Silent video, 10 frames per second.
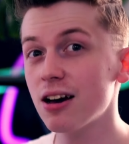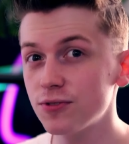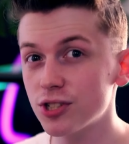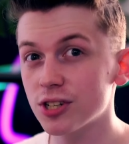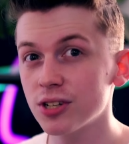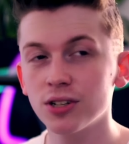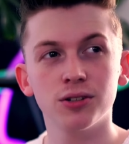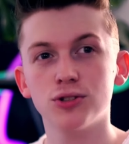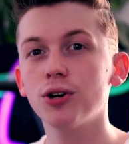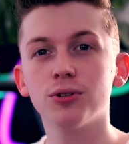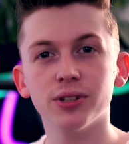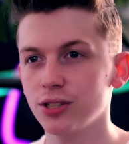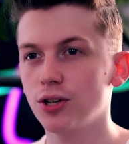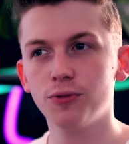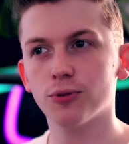After,
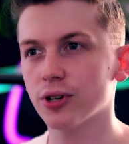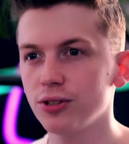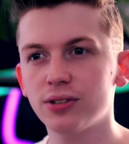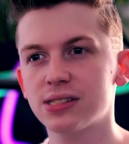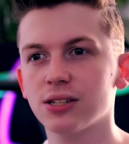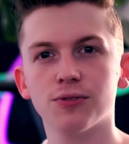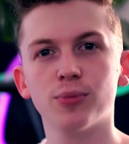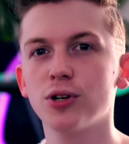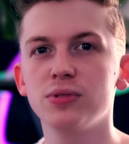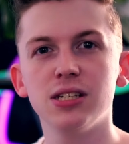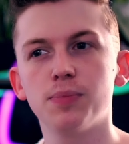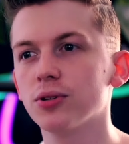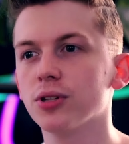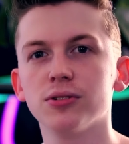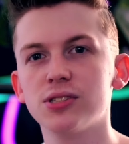totally, go for it. You can sell from Home
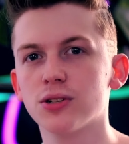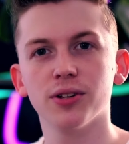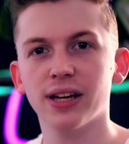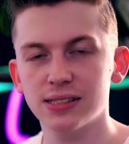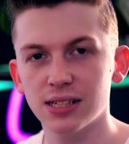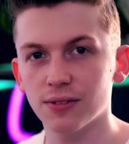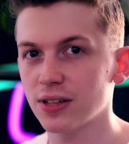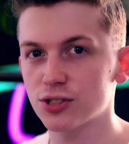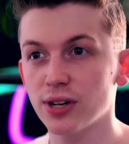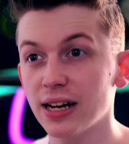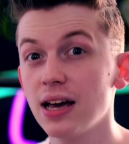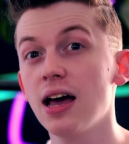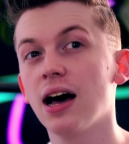Depot, Lowe's, you know, all that stuff. That's great.